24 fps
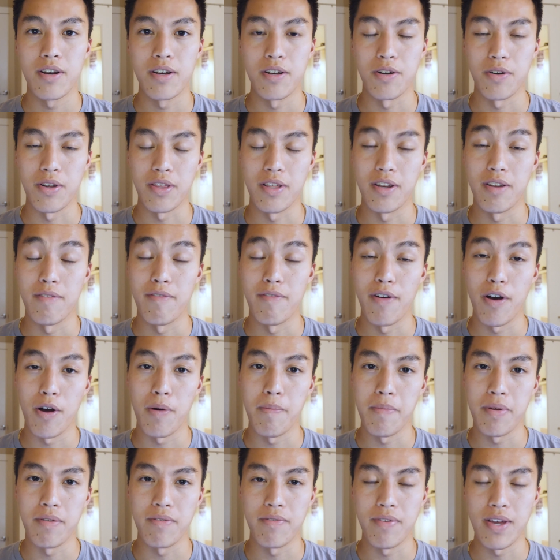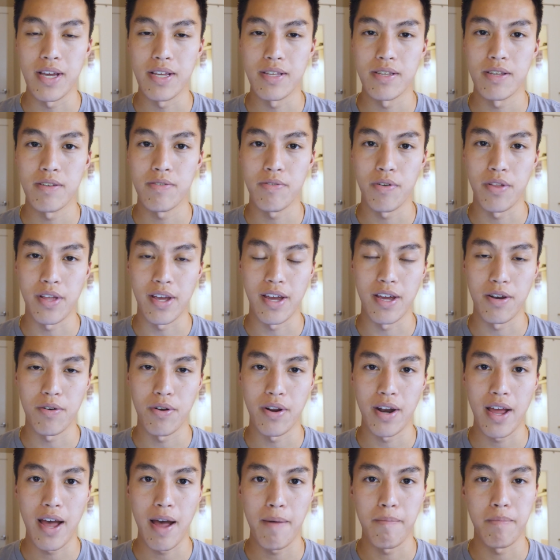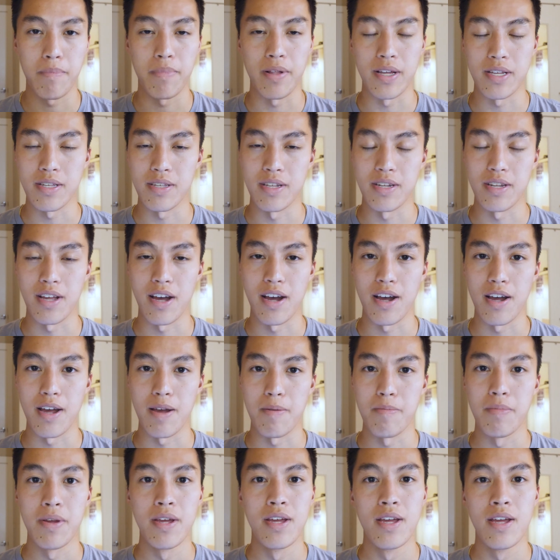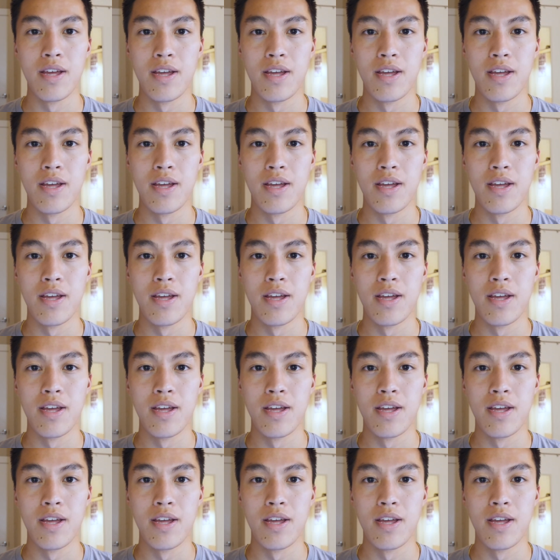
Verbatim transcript: during the development phases for the Android app, plus the time